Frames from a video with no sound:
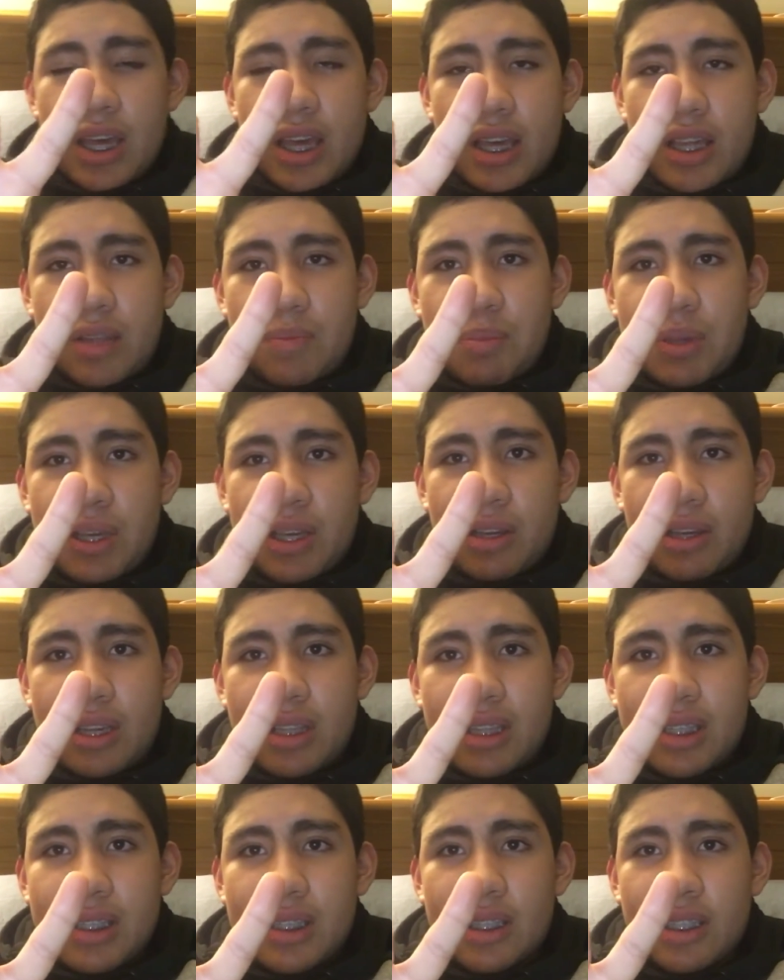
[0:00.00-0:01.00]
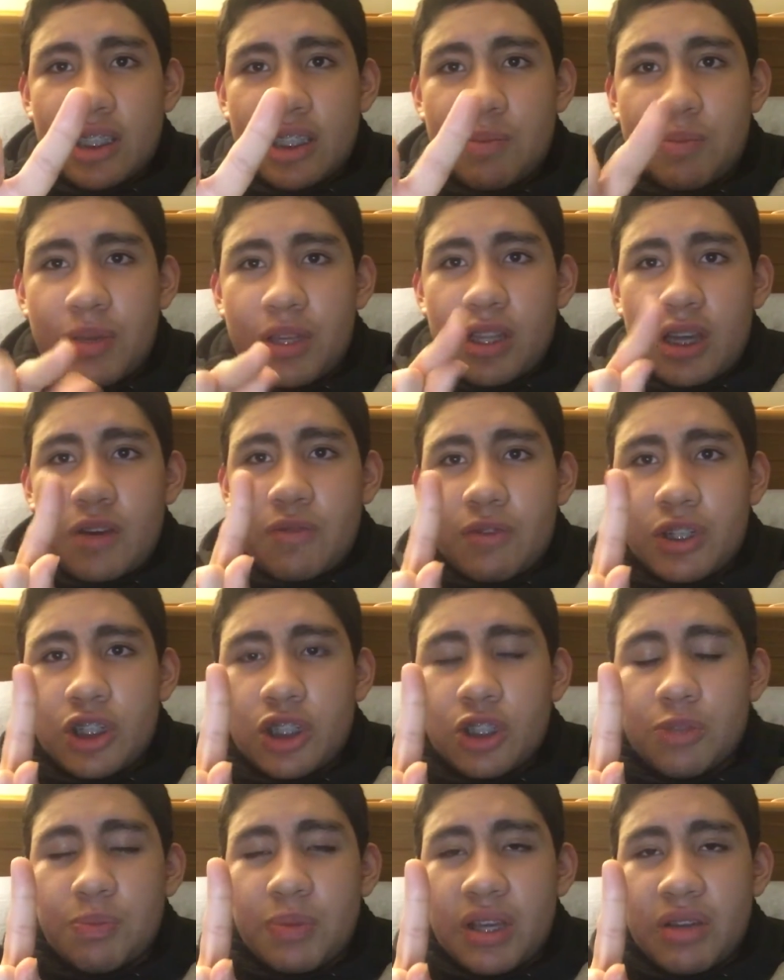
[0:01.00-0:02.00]
And the, pink in the, the spin-off, which
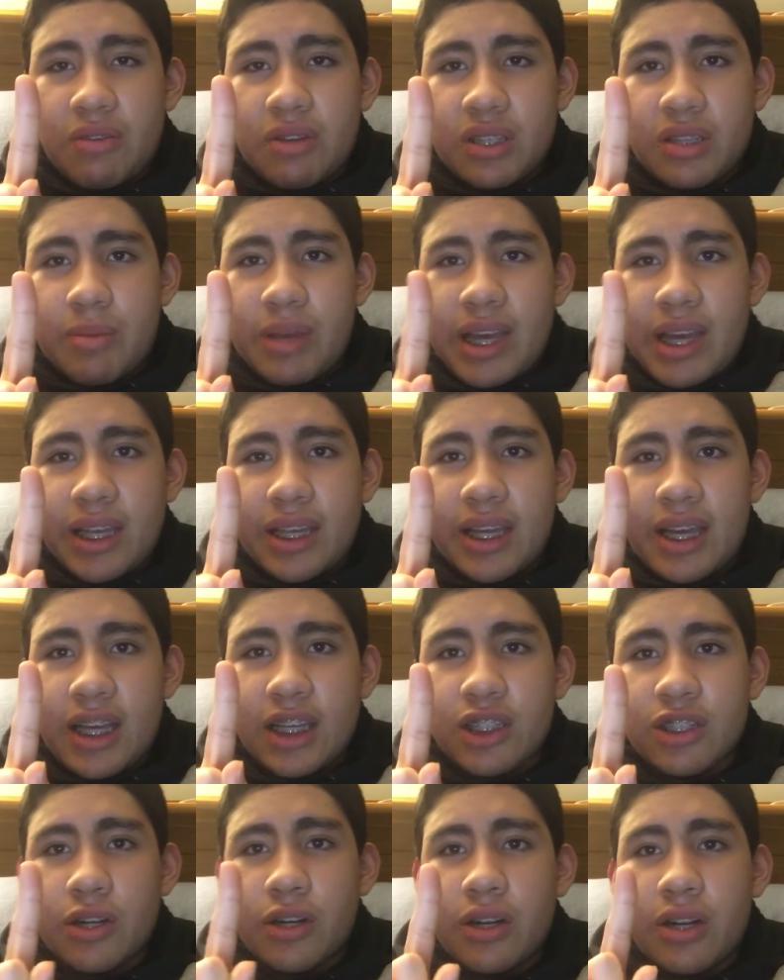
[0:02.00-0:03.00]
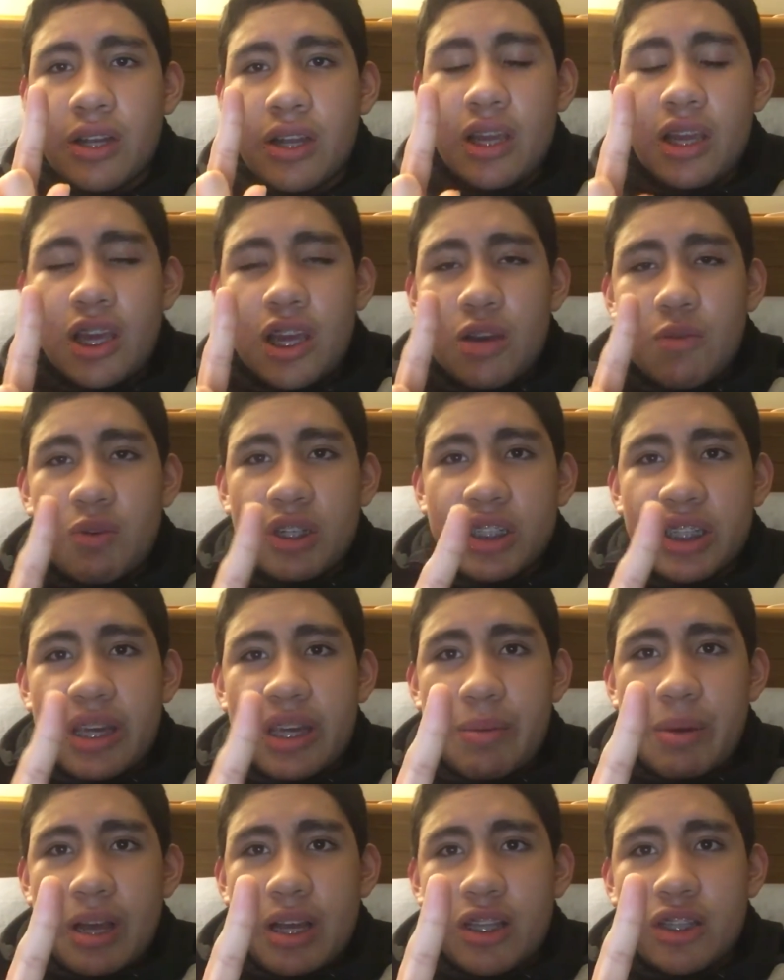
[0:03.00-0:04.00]
is Penguins of Madagascar, which
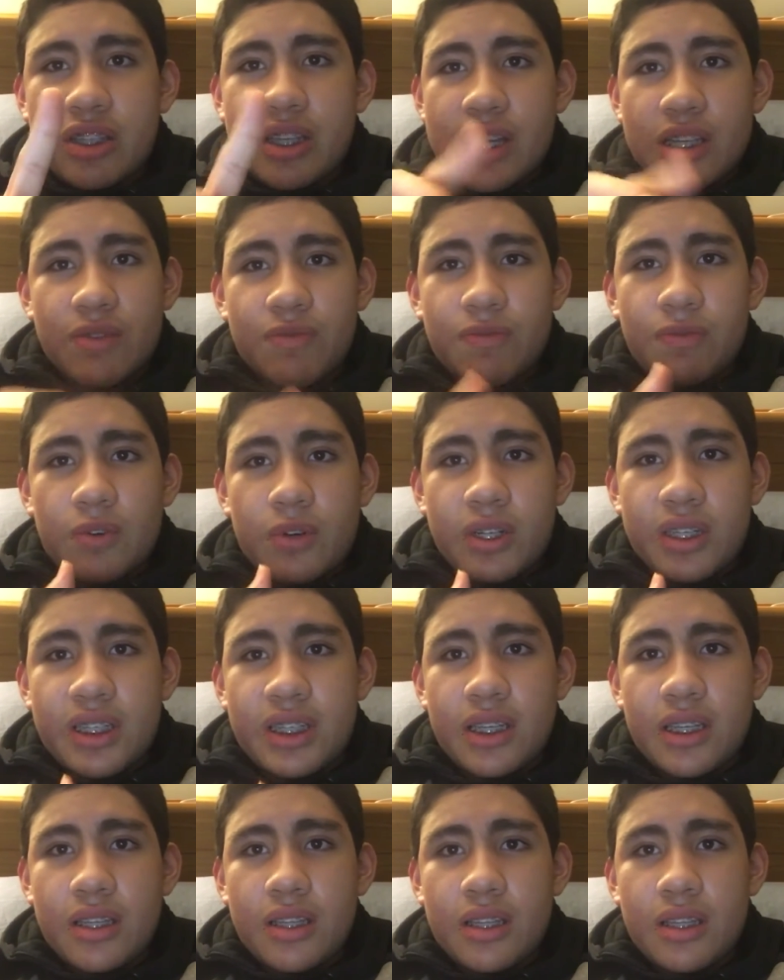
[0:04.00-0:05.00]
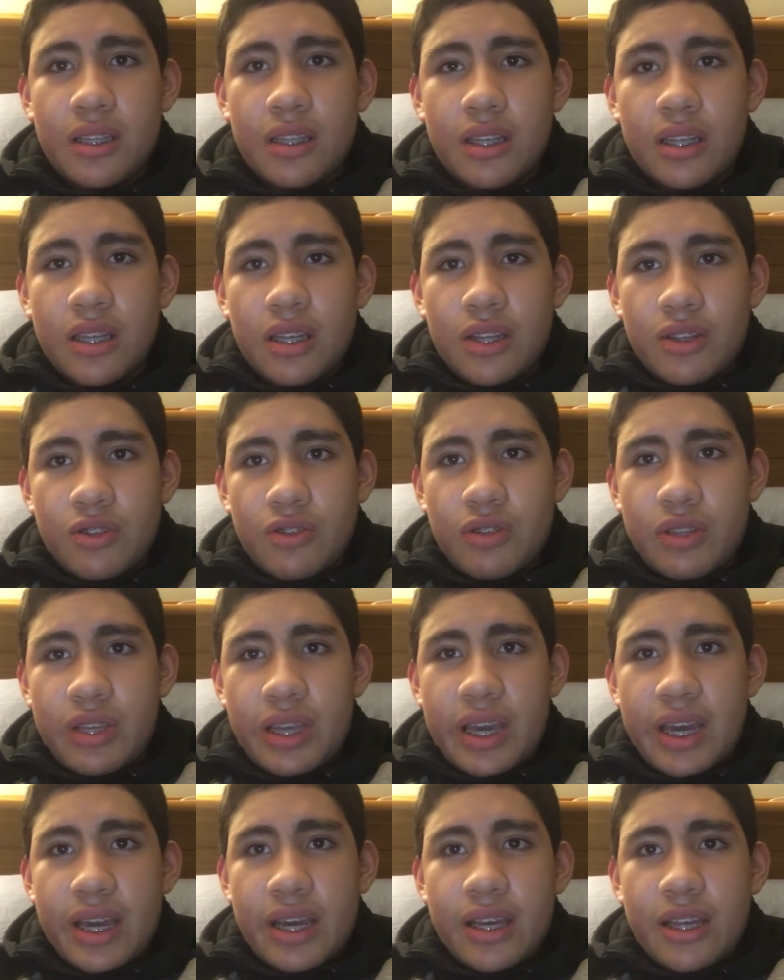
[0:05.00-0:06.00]
came out in 2014. So
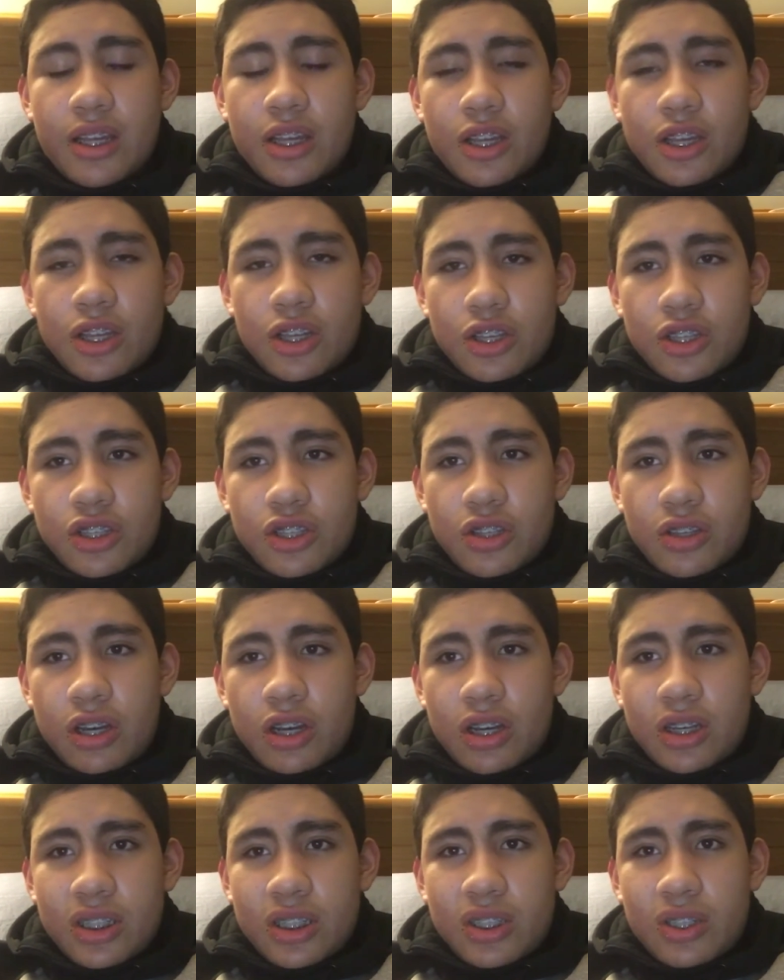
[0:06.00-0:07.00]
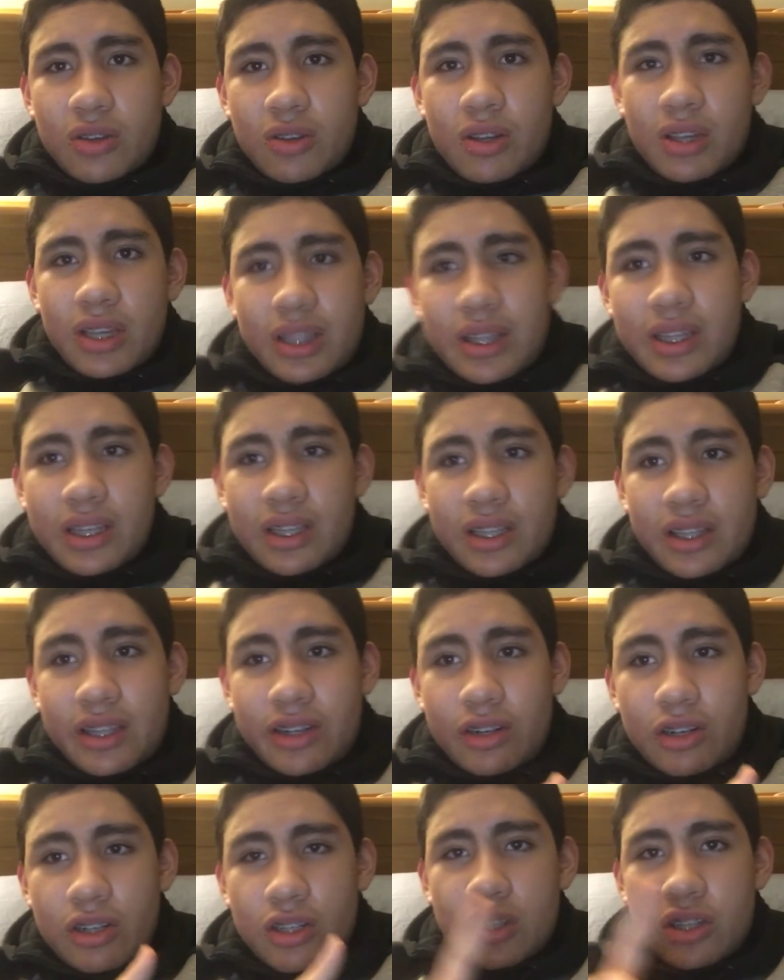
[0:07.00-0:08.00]
yeah. So also,
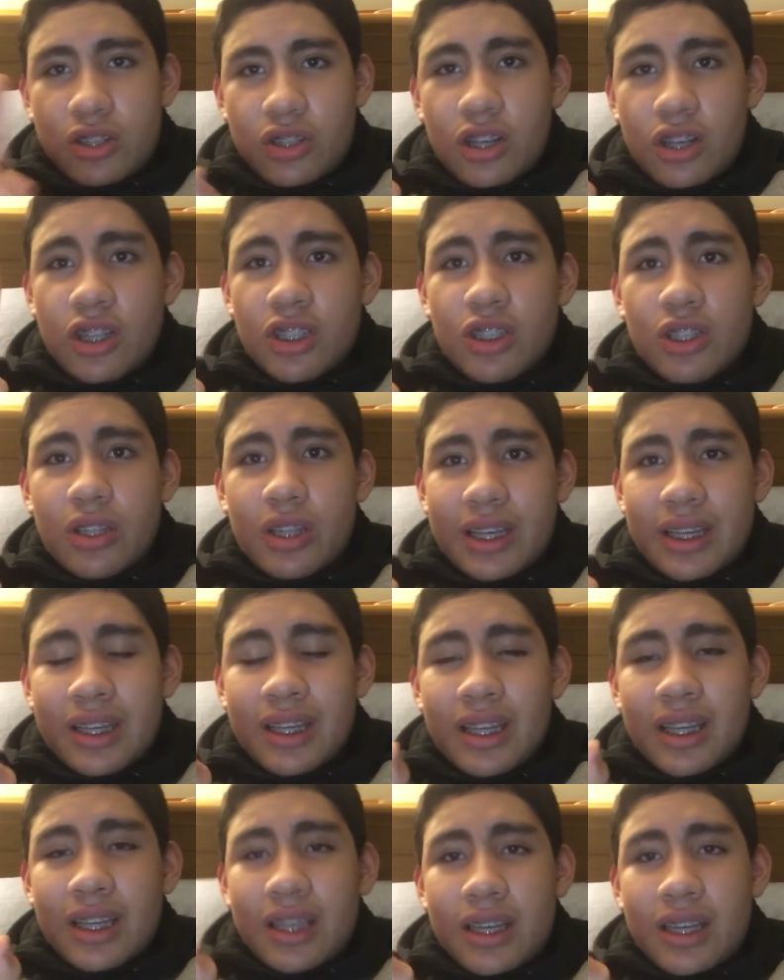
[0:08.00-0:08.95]
there, there's also like